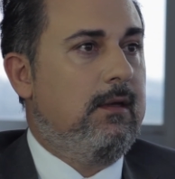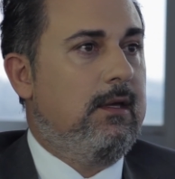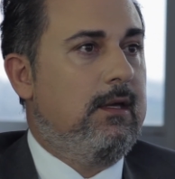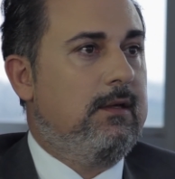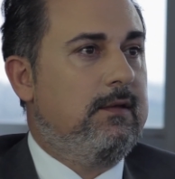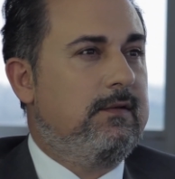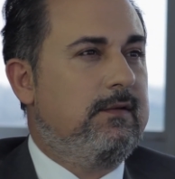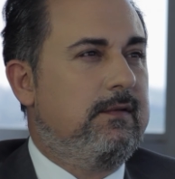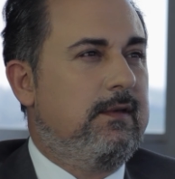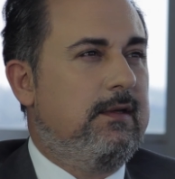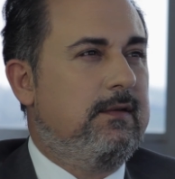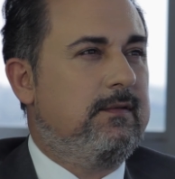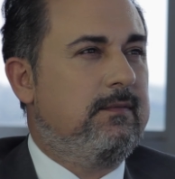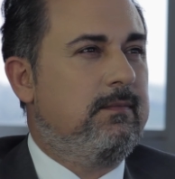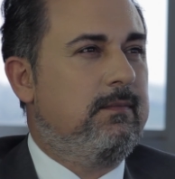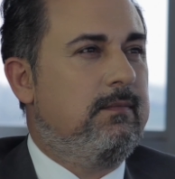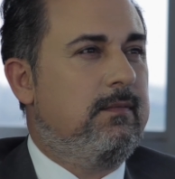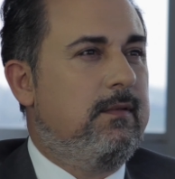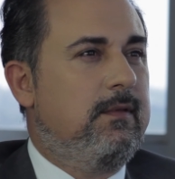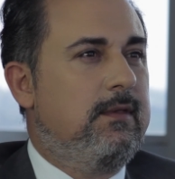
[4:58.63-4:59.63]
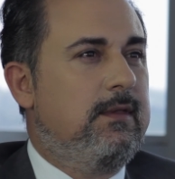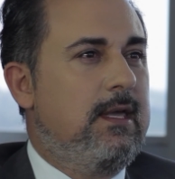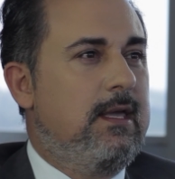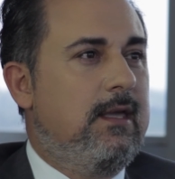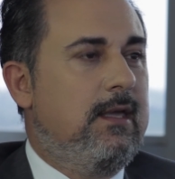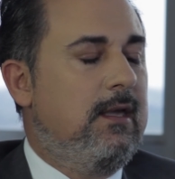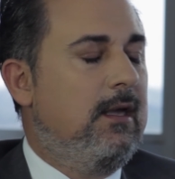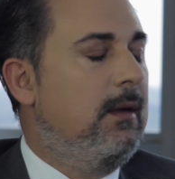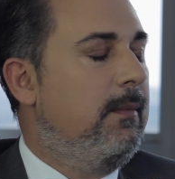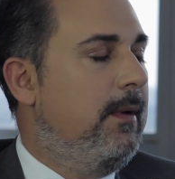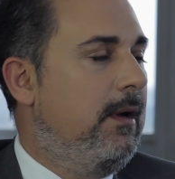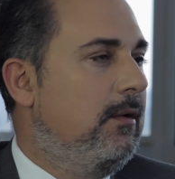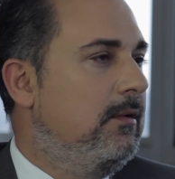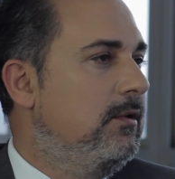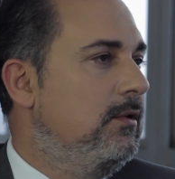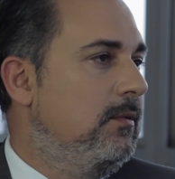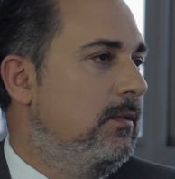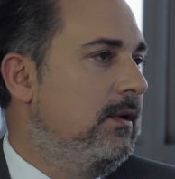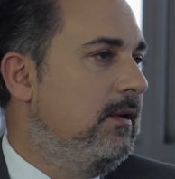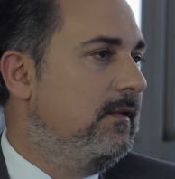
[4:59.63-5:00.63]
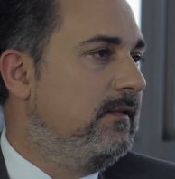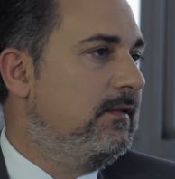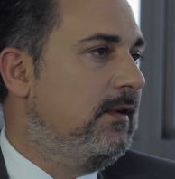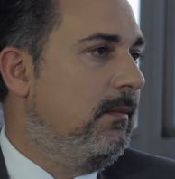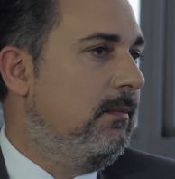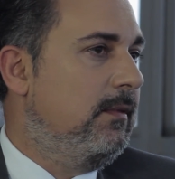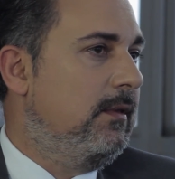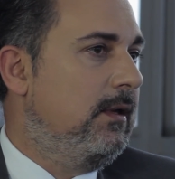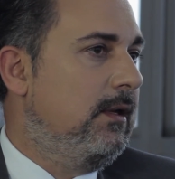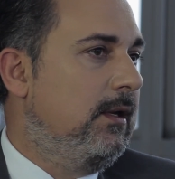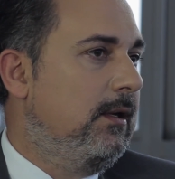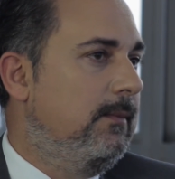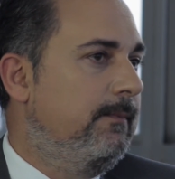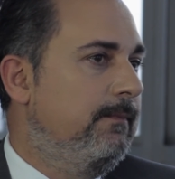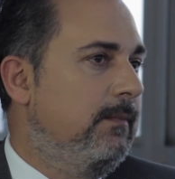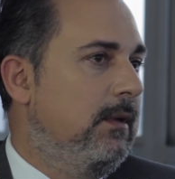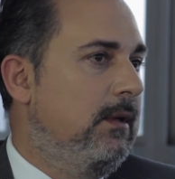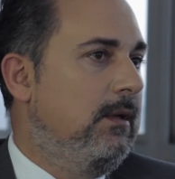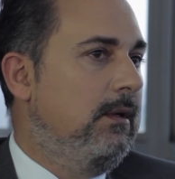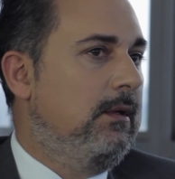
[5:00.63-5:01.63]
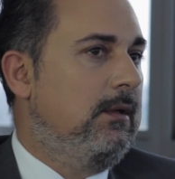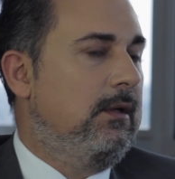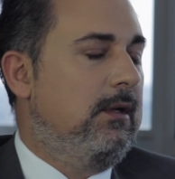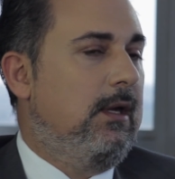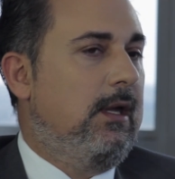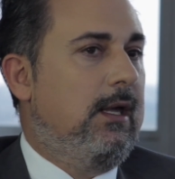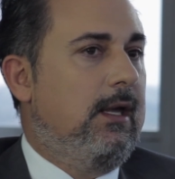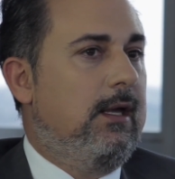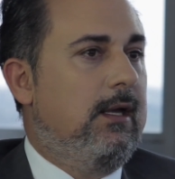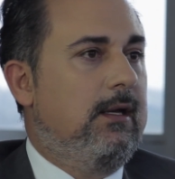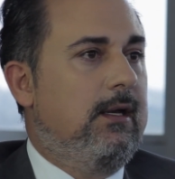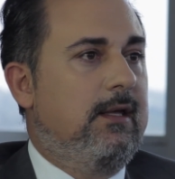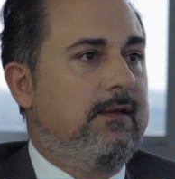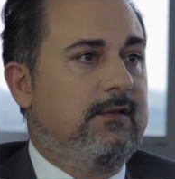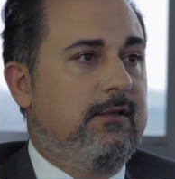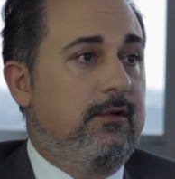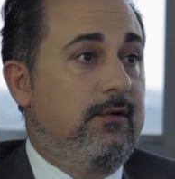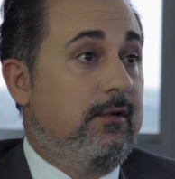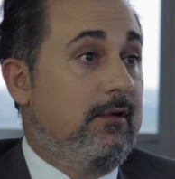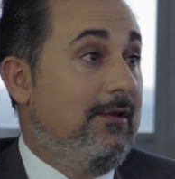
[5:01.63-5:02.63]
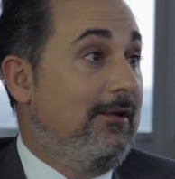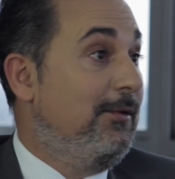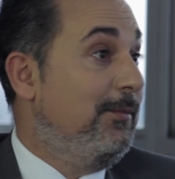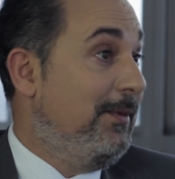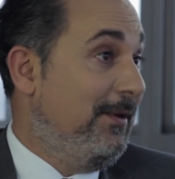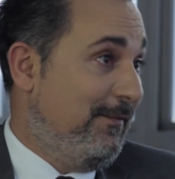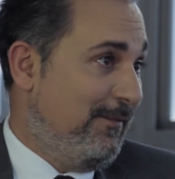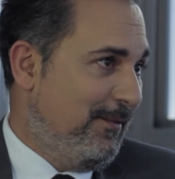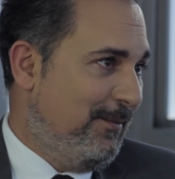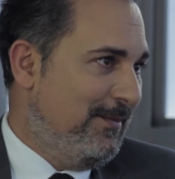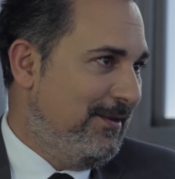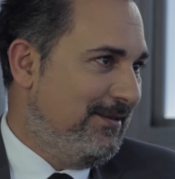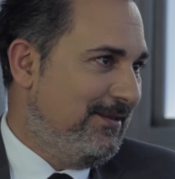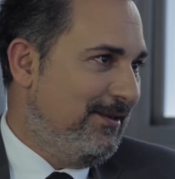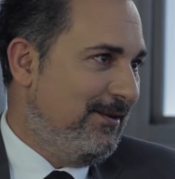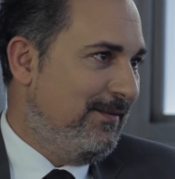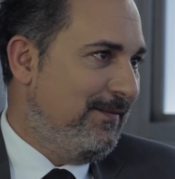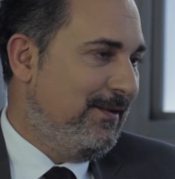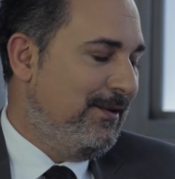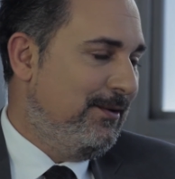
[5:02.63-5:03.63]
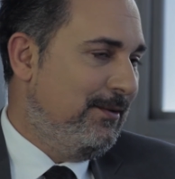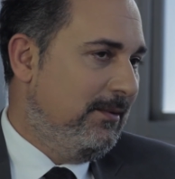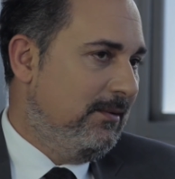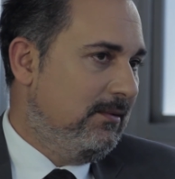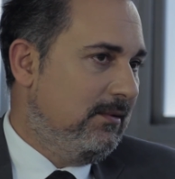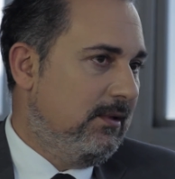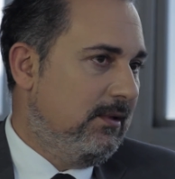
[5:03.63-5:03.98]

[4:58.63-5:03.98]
is thinking about doing something and has learned a little bit from this interview